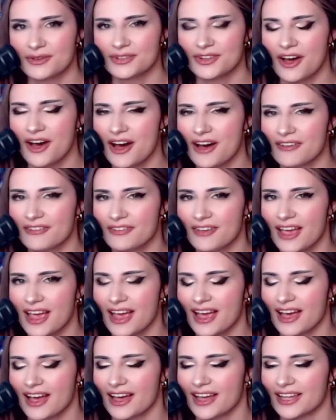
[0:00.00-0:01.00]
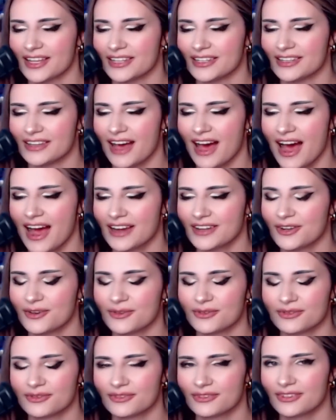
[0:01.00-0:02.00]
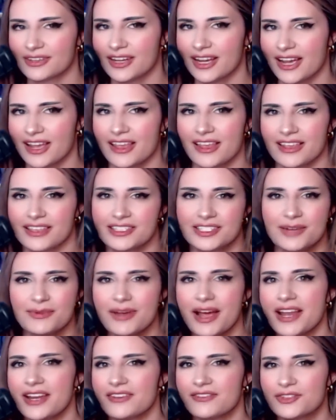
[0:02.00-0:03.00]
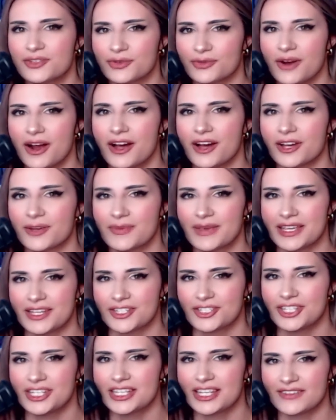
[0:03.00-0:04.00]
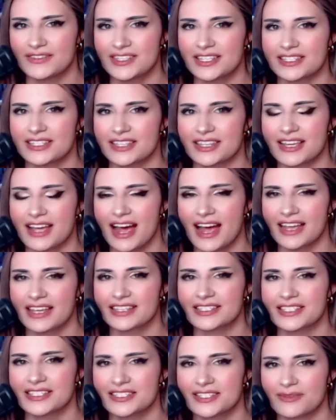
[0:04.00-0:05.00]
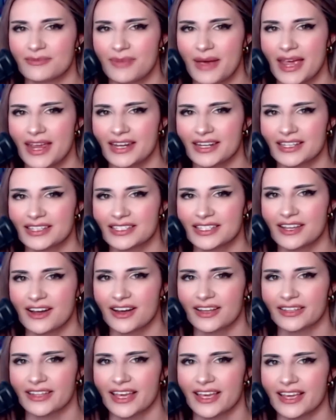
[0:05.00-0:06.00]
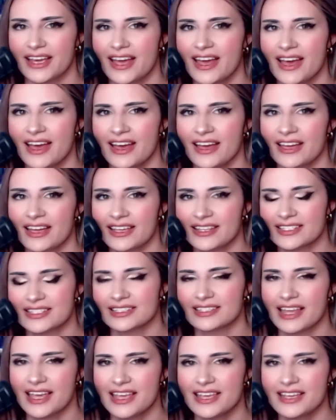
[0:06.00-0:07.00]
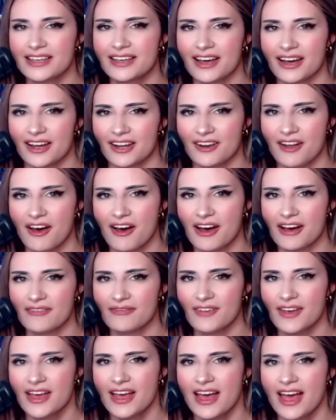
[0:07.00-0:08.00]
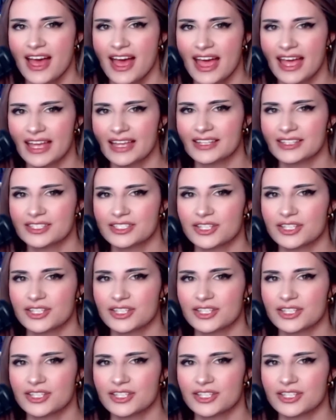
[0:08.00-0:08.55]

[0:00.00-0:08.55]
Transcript: off, and it's some kind of drug because she gives it to the guy cause he's in pain. Cause he got like his leg cut off. And